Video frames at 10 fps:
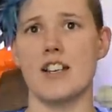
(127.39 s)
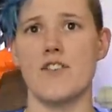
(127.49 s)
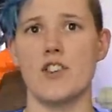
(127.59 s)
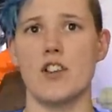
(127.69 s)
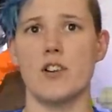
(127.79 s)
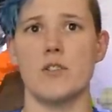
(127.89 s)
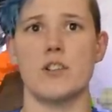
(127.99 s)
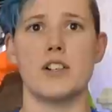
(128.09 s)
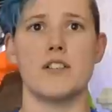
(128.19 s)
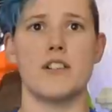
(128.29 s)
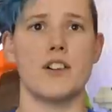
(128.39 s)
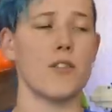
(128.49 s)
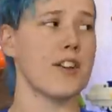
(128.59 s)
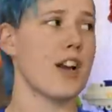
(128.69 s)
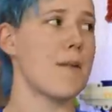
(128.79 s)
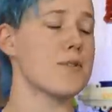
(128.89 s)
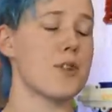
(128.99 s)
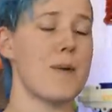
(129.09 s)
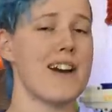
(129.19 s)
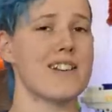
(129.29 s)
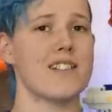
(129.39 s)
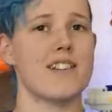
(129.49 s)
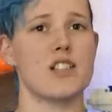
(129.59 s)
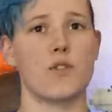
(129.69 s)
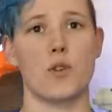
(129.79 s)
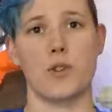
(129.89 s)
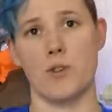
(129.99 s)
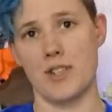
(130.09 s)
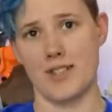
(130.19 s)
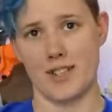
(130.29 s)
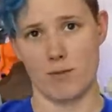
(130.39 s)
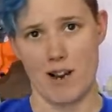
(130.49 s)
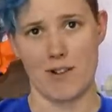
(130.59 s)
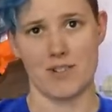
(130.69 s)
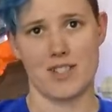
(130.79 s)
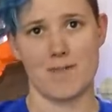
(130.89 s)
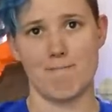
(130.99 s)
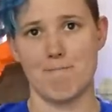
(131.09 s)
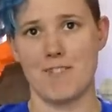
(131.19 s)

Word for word: even though it only comes with the magazines for 36 rounds.